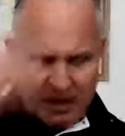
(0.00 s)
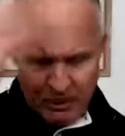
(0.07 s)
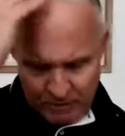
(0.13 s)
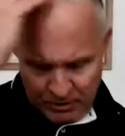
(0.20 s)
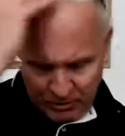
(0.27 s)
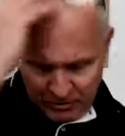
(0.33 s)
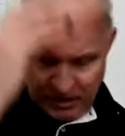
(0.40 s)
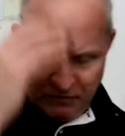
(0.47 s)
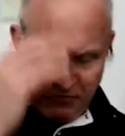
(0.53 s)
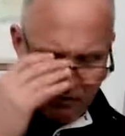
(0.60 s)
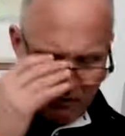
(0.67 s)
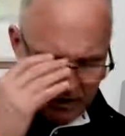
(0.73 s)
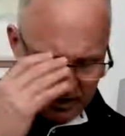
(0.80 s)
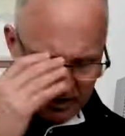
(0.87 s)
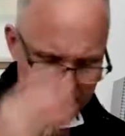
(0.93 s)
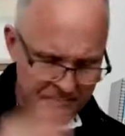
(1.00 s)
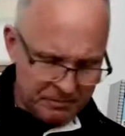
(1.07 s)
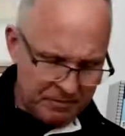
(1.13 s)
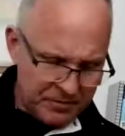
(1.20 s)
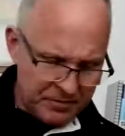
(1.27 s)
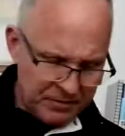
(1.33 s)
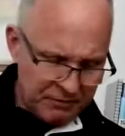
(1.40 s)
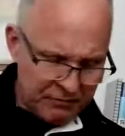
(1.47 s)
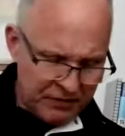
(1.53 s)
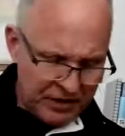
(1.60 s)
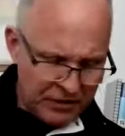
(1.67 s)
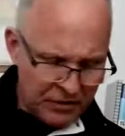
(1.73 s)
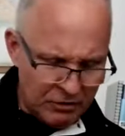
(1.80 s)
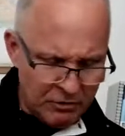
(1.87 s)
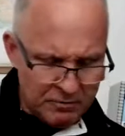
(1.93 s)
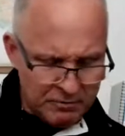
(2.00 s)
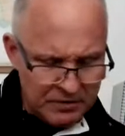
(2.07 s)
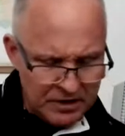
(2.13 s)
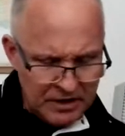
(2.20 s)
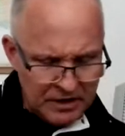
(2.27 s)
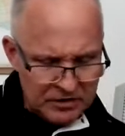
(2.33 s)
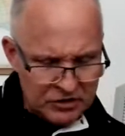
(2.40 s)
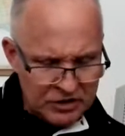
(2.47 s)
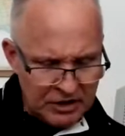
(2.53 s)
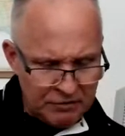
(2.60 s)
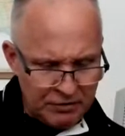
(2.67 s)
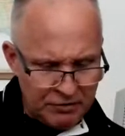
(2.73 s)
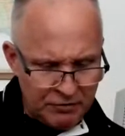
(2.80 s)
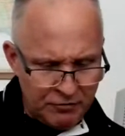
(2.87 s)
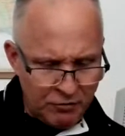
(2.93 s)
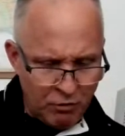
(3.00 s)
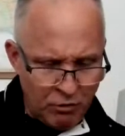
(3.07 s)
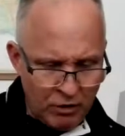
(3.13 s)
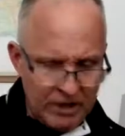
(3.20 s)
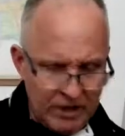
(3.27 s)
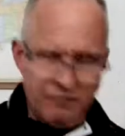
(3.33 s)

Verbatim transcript: Now, look, if you look at figure 7-4,